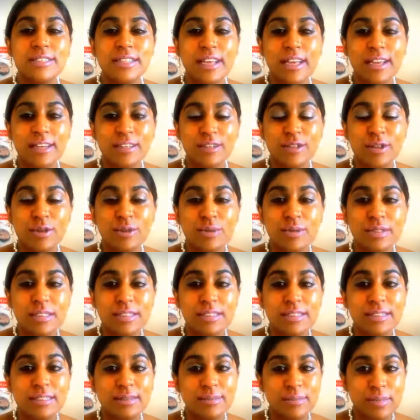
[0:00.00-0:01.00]

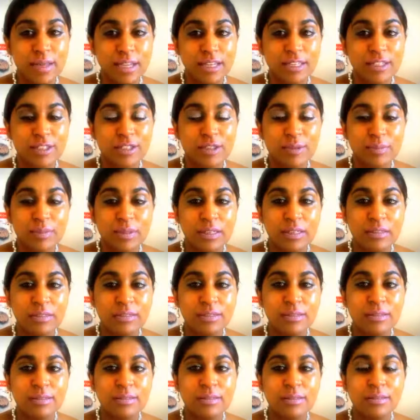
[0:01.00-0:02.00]
diagnosis and
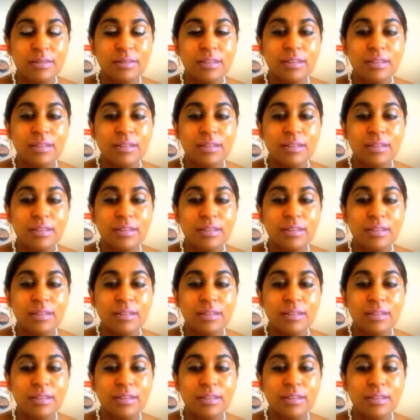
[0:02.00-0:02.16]
management.